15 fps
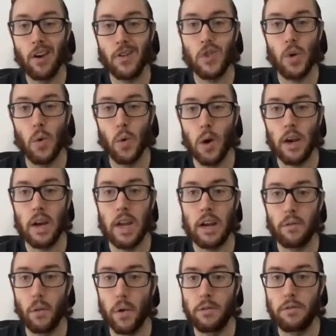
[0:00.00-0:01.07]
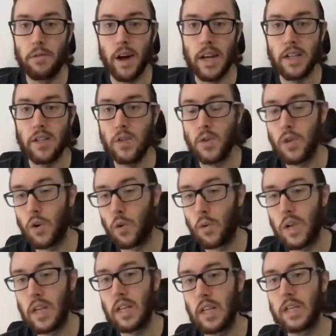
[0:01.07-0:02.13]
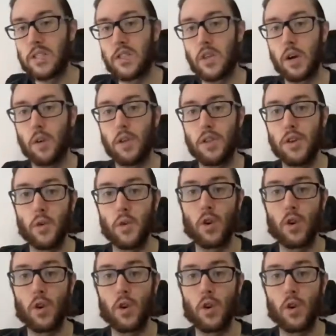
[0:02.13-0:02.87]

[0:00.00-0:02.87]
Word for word: also where can everyone find you? So, Irina, let's start with you.